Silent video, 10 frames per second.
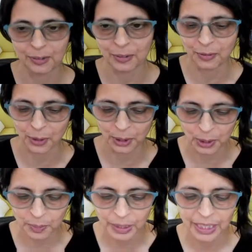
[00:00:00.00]
the for
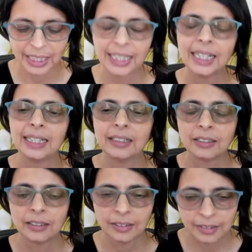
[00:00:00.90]
loop,
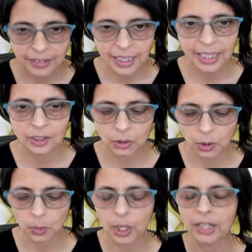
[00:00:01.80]
take your
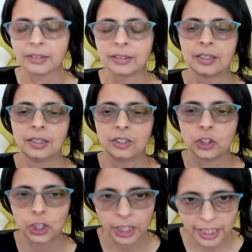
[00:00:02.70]
robot,
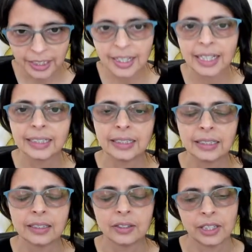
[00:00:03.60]
turn it 90
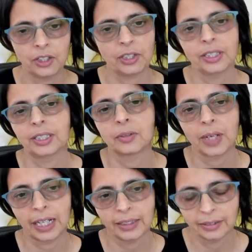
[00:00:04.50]
degrees to the
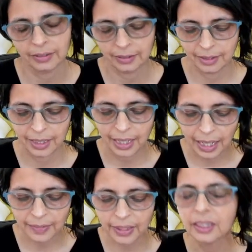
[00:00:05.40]
right,
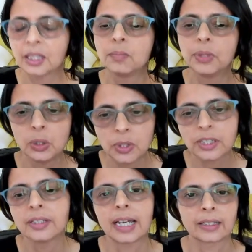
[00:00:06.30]
and then compute the
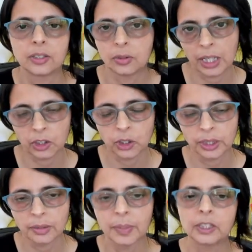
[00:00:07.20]
next
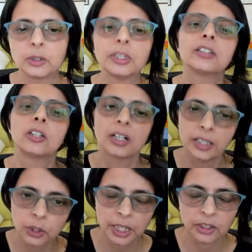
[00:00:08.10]
direction by doing current
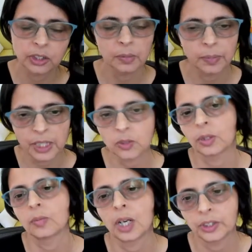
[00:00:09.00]
direction plus
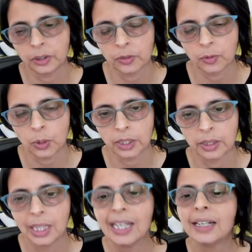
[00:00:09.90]
1 modulo 4.
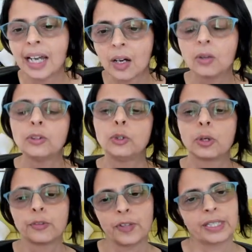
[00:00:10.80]
Now you are
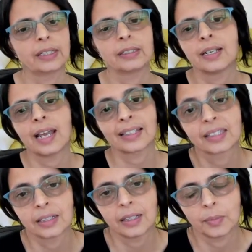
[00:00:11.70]
facing the
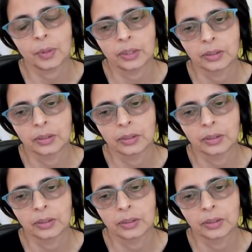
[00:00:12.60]
next neighbor.